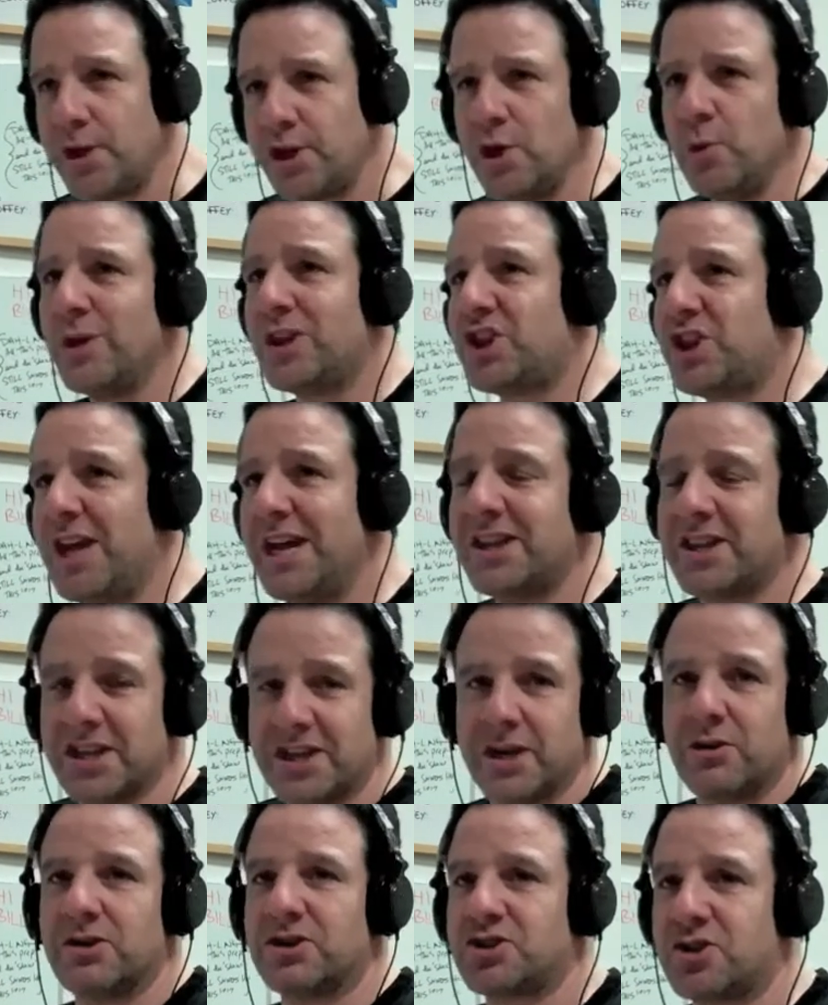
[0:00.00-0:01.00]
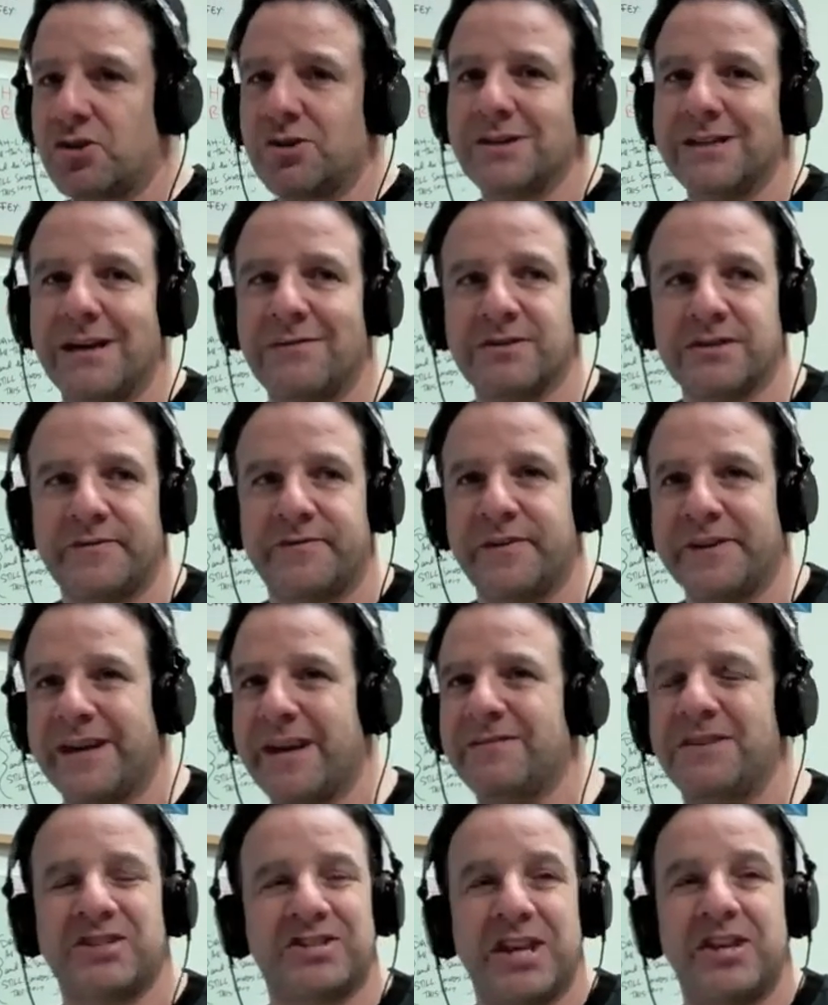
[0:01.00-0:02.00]
You would think that there are certain levels of
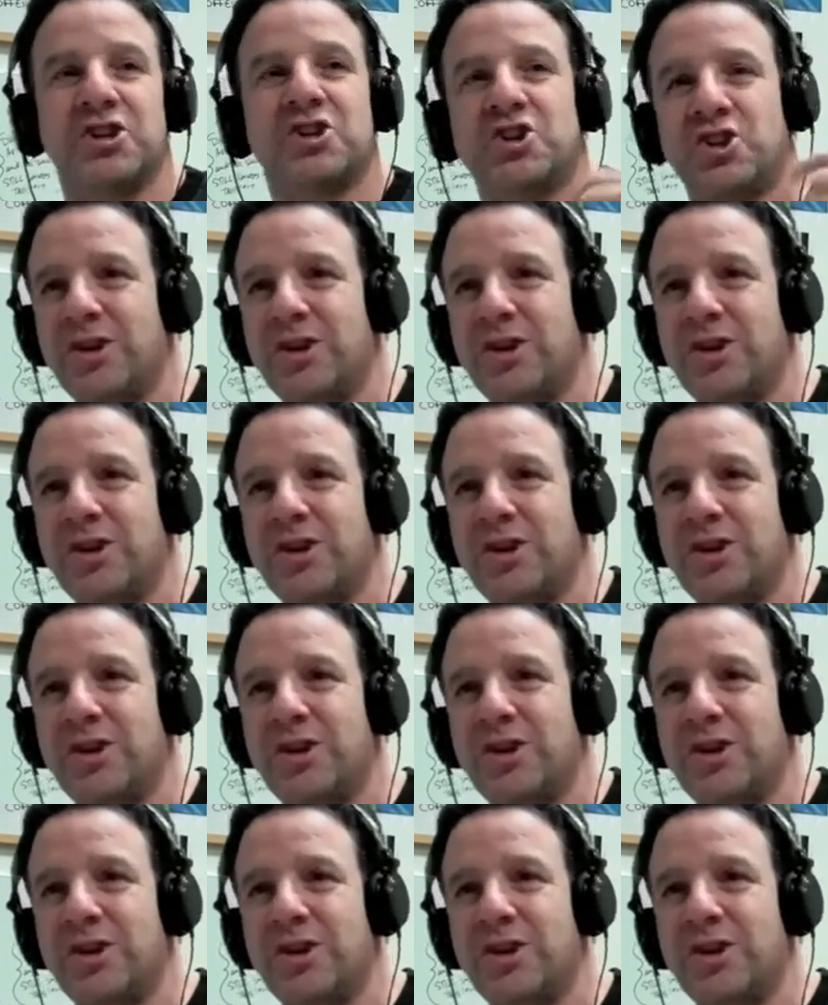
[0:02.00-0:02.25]
forgiveness that you